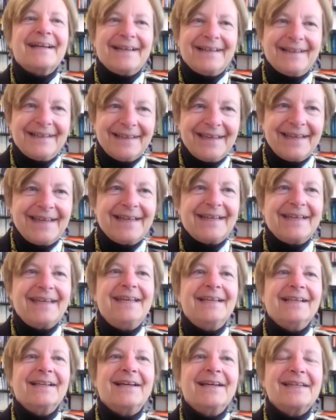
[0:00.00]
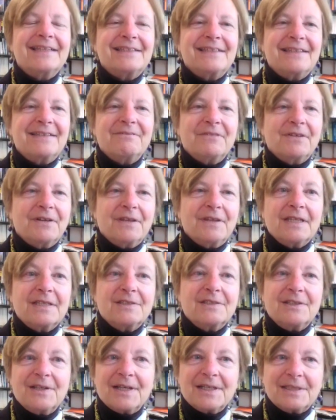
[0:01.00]
again, he likes for
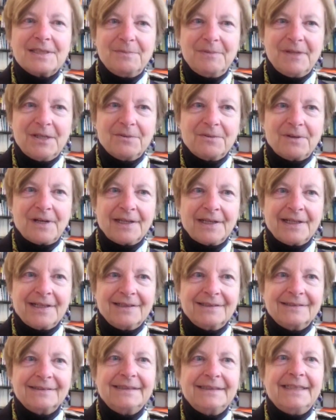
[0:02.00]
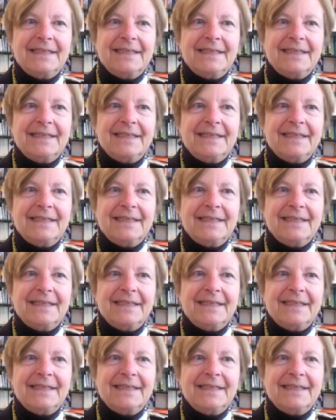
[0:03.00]
things not to be in writing.